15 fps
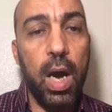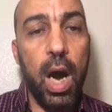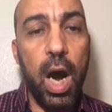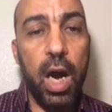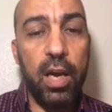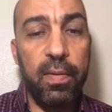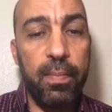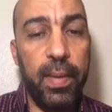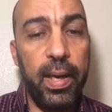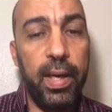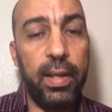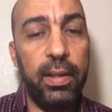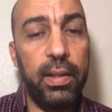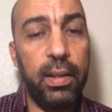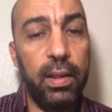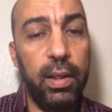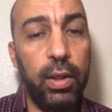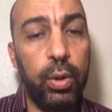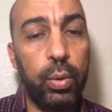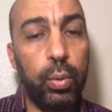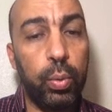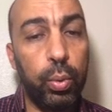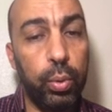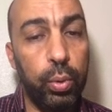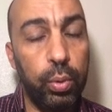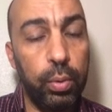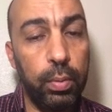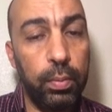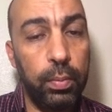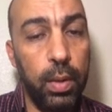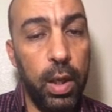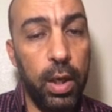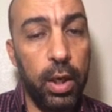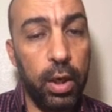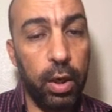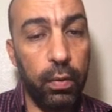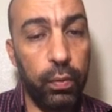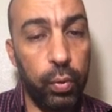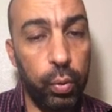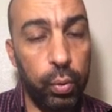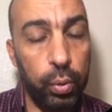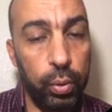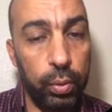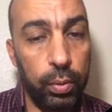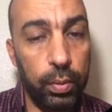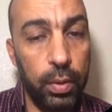I may need to review